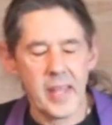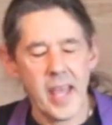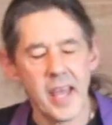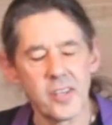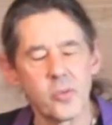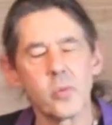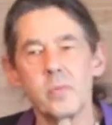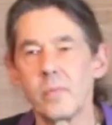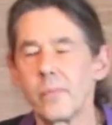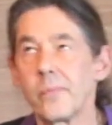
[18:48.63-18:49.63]
And
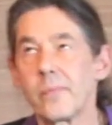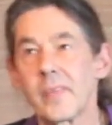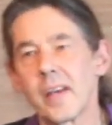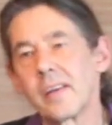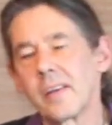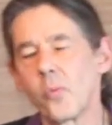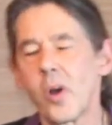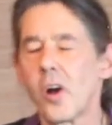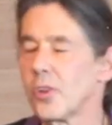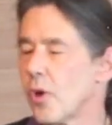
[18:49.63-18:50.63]

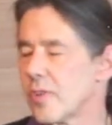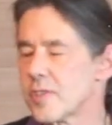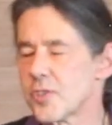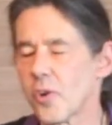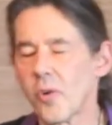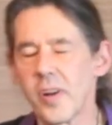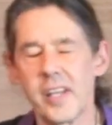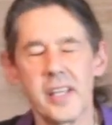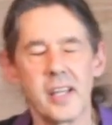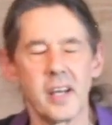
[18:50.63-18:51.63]
we all know the
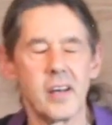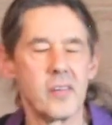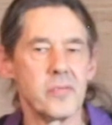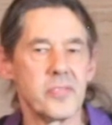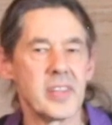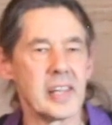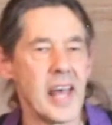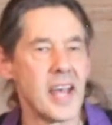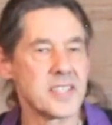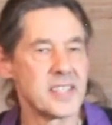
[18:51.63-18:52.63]
story of the
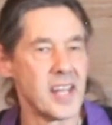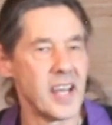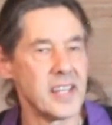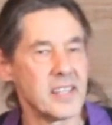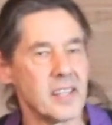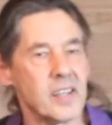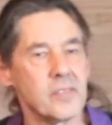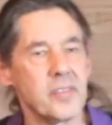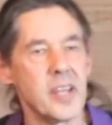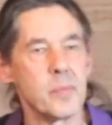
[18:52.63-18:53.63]
last night
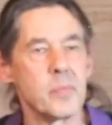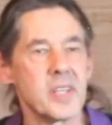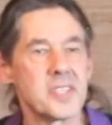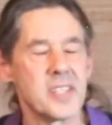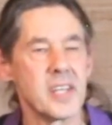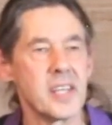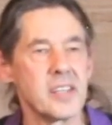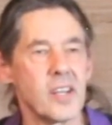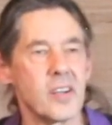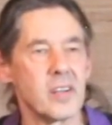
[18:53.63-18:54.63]
of him
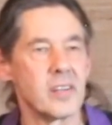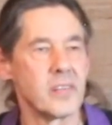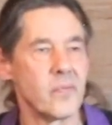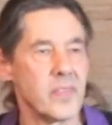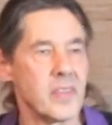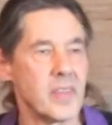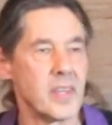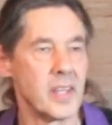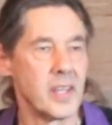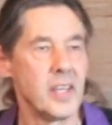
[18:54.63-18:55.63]
sitting there.
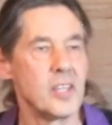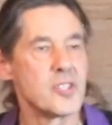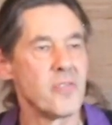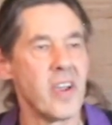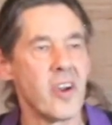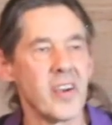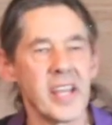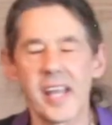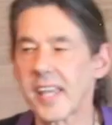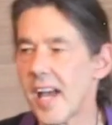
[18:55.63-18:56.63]
There's
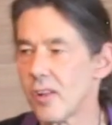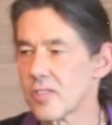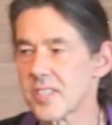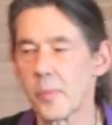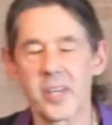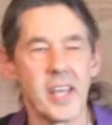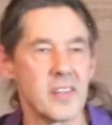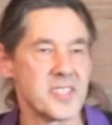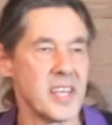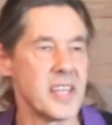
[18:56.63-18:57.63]
varying accounts. Some
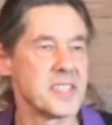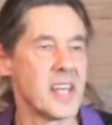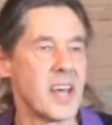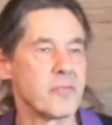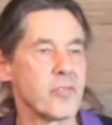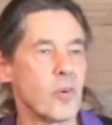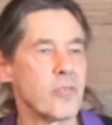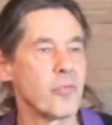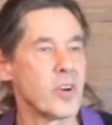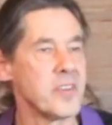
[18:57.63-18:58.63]
accounts say he sat for
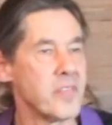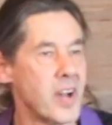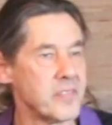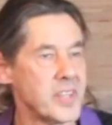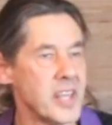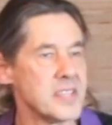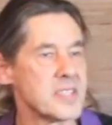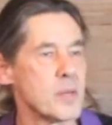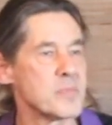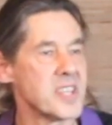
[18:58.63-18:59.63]
45 days,
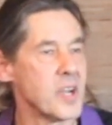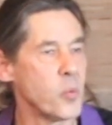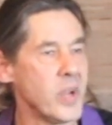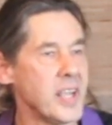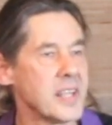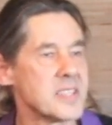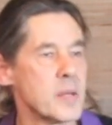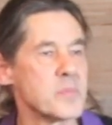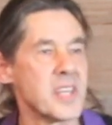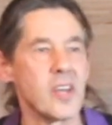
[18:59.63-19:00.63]
some say a week,
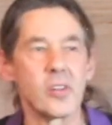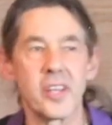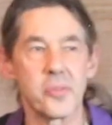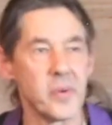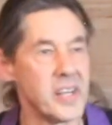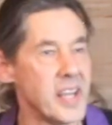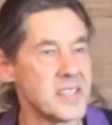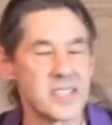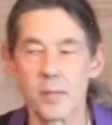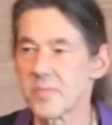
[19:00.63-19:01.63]
some say only 3
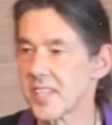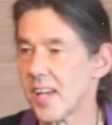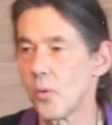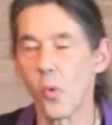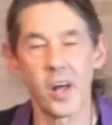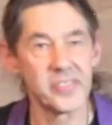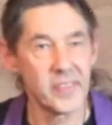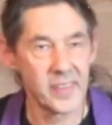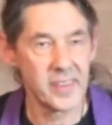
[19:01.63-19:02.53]
days, some say 1